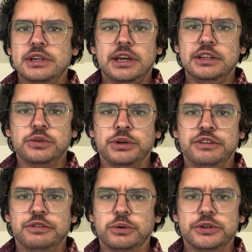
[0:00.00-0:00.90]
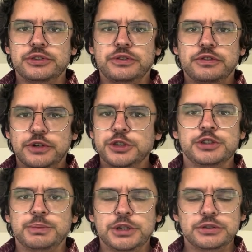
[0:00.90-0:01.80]
A24's first
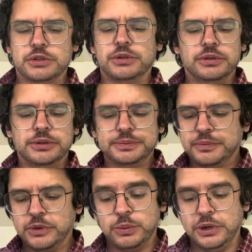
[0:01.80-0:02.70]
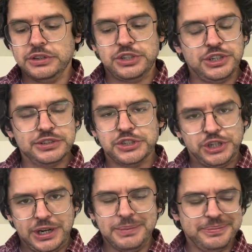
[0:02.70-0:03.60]
musical, which is a
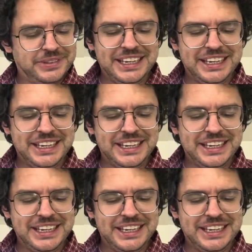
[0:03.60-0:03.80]
shame,